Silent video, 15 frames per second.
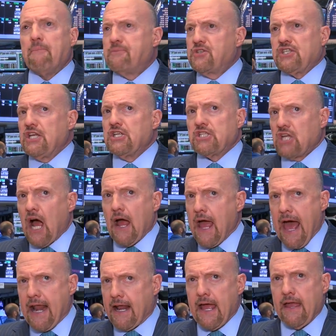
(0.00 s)
since I
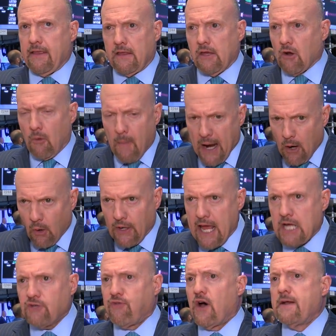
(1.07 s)
had my old
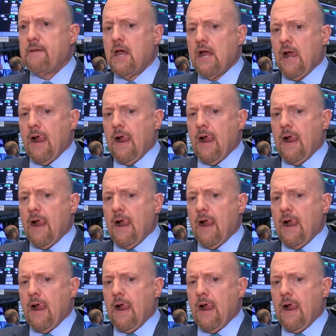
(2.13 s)
hedge fund.